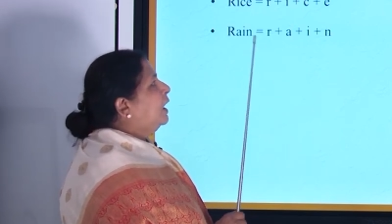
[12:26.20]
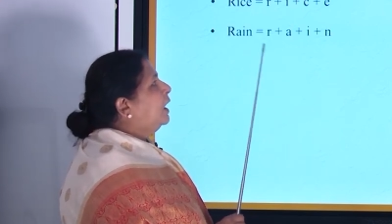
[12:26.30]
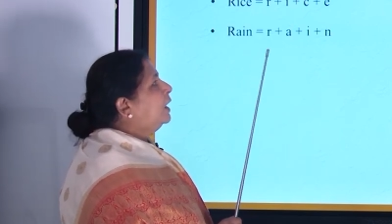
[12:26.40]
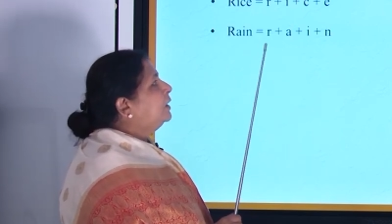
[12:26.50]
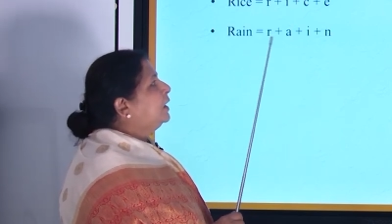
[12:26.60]

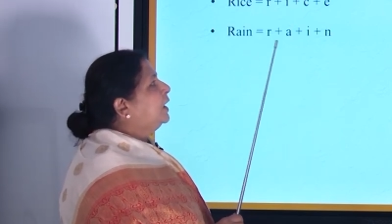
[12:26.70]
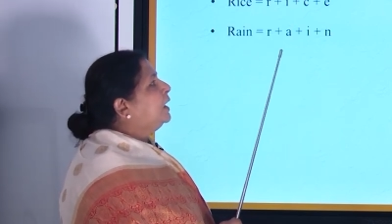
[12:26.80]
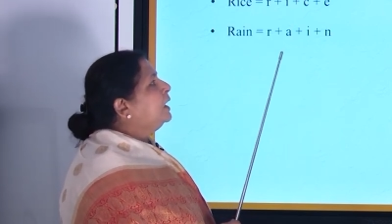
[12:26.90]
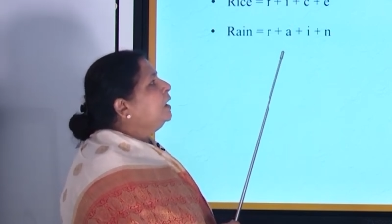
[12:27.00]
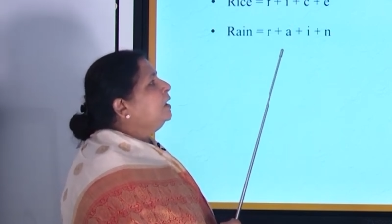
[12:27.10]

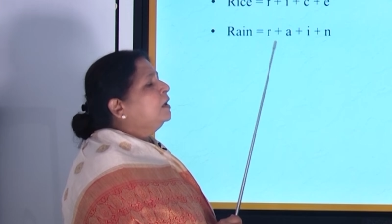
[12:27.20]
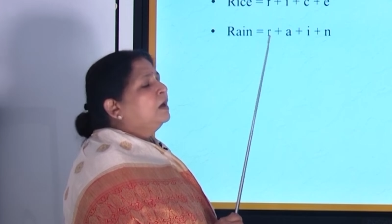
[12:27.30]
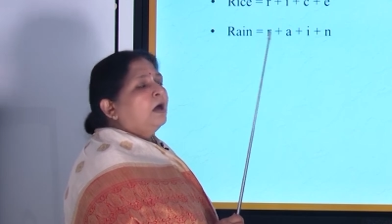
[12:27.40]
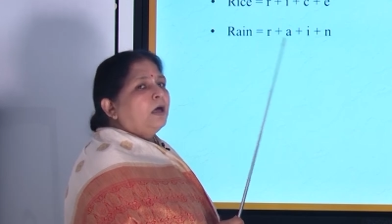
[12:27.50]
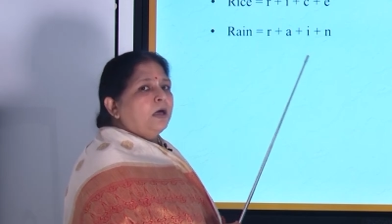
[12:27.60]

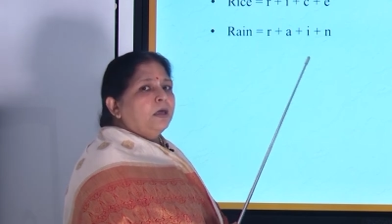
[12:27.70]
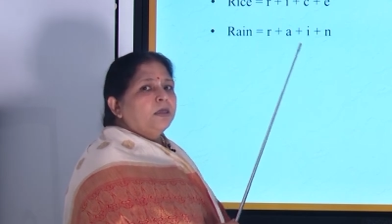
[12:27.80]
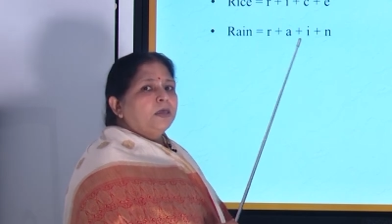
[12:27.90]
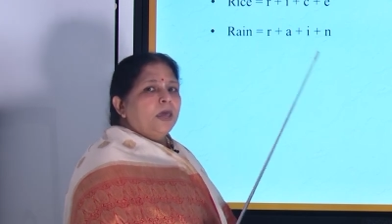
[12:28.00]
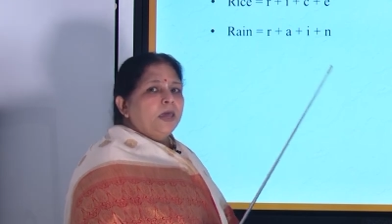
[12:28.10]

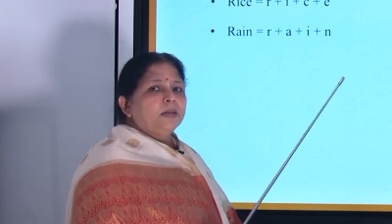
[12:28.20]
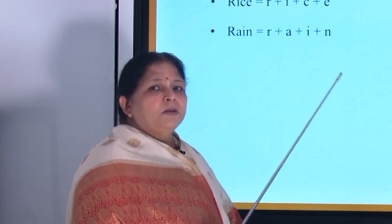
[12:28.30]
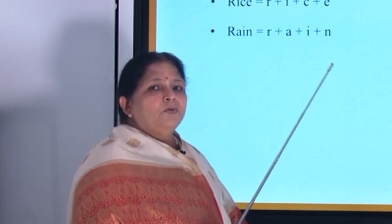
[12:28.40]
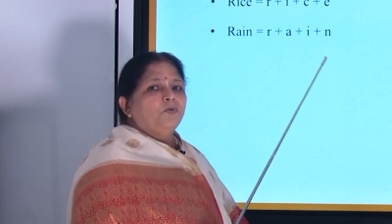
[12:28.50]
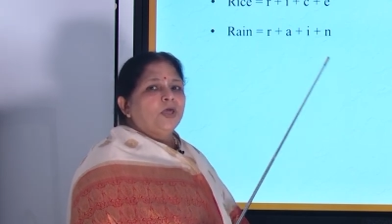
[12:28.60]

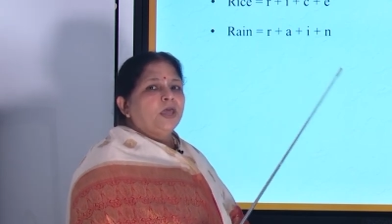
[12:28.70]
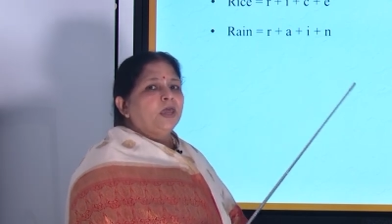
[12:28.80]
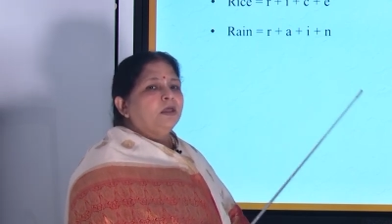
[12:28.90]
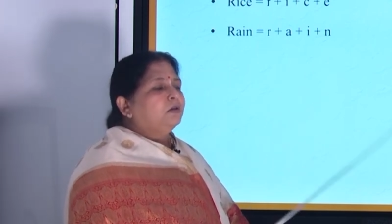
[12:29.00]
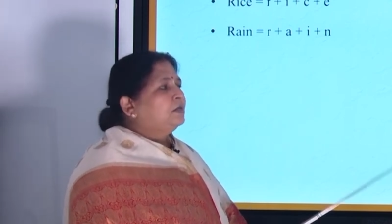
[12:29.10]
R-A-I-N,
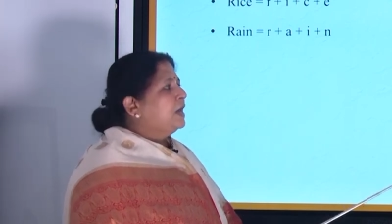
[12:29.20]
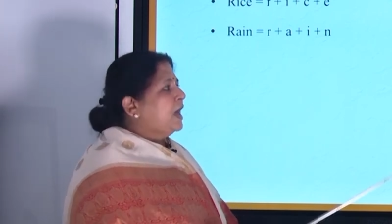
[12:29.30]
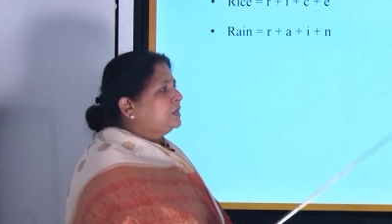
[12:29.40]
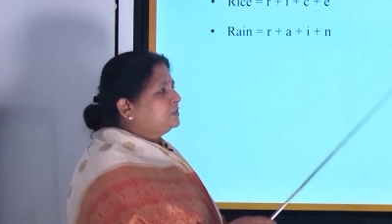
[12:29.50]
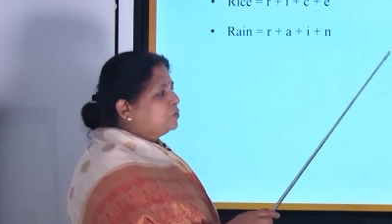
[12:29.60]
rain.
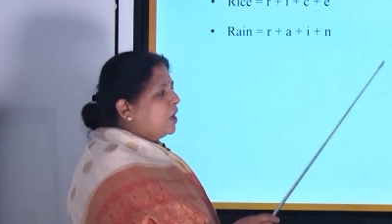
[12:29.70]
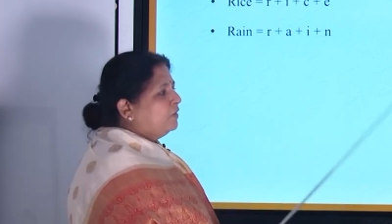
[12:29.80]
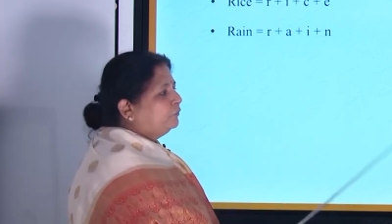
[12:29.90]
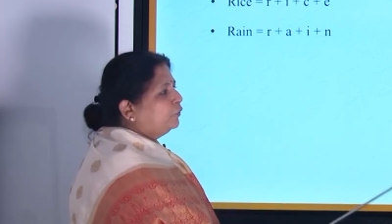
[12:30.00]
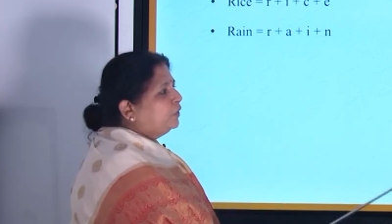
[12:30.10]
Yes, you
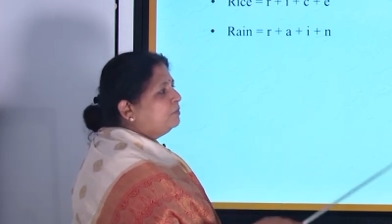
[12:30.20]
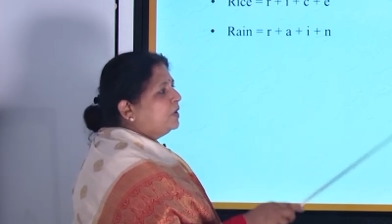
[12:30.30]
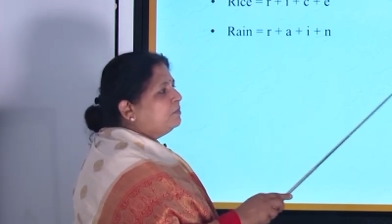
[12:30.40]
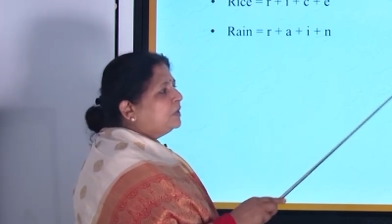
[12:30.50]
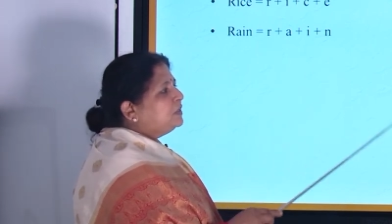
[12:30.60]
have to
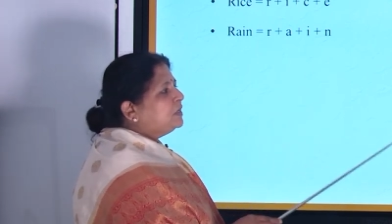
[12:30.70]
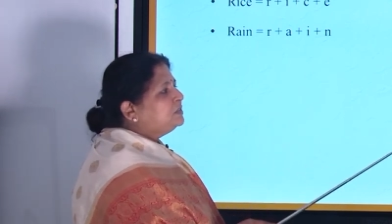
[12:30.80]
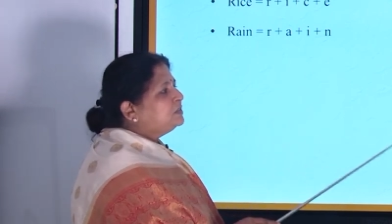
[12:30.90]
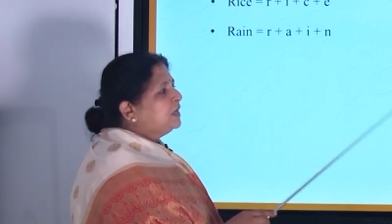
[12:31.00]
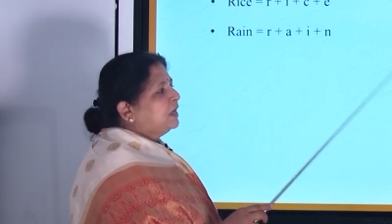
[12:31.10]
remember
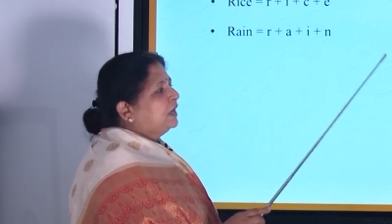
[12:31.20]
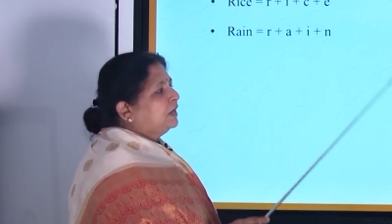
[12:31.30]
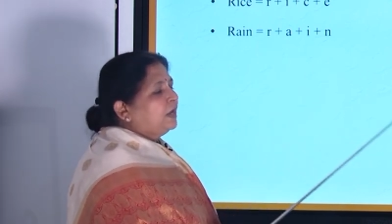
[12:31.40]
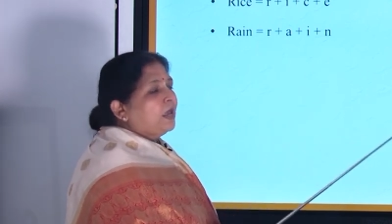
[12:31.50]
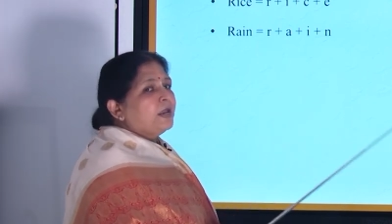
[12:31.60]
this,
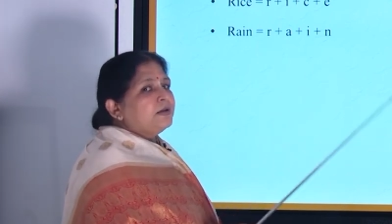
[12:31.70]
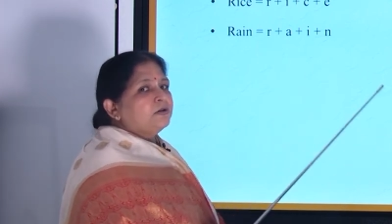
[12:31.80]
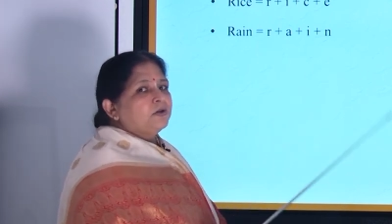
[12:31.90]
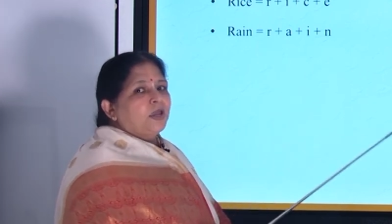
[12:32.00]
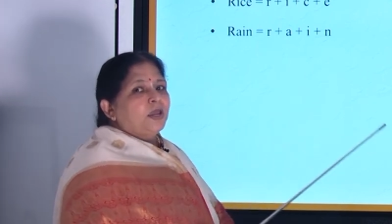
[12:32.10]

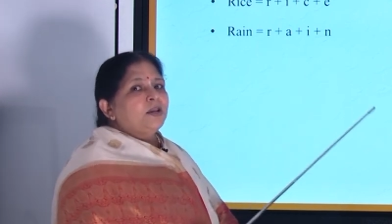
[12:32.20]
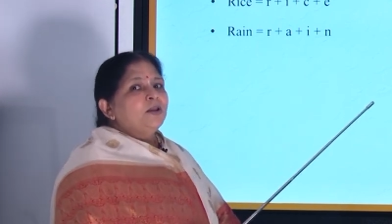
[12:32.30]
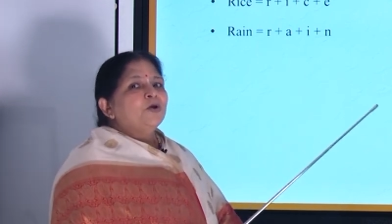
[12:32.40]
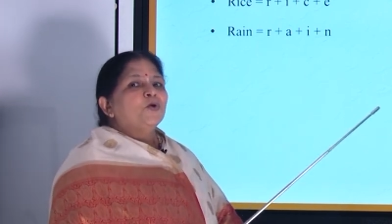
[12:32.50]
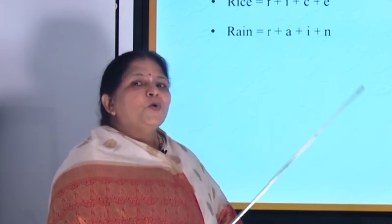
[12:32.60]
rain, rain,
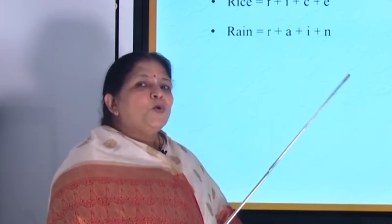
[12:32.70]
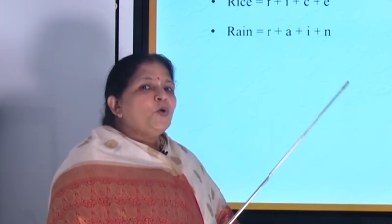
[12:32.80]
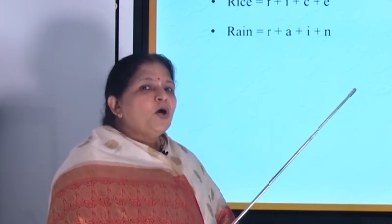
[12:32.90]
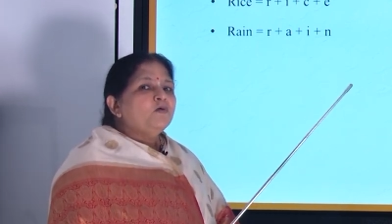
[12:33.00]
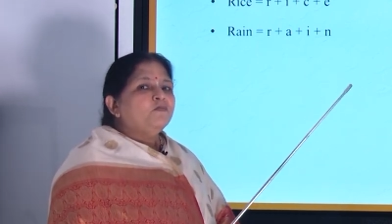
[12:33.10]

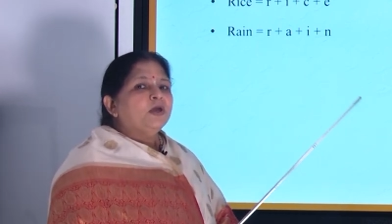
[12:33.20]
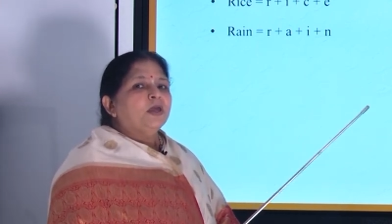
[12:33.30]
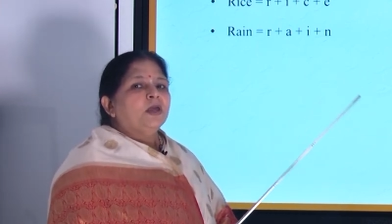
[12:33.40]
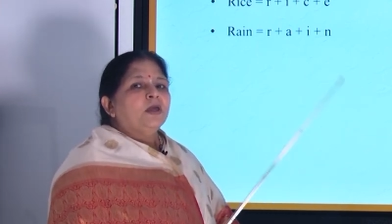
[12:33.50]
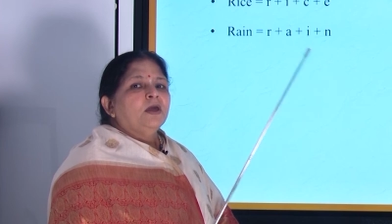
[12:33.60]
go
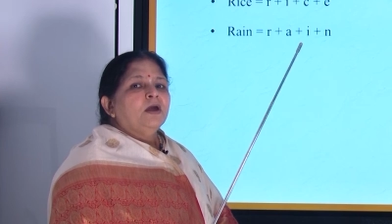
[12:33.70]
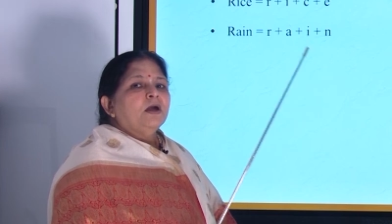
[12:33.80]
away.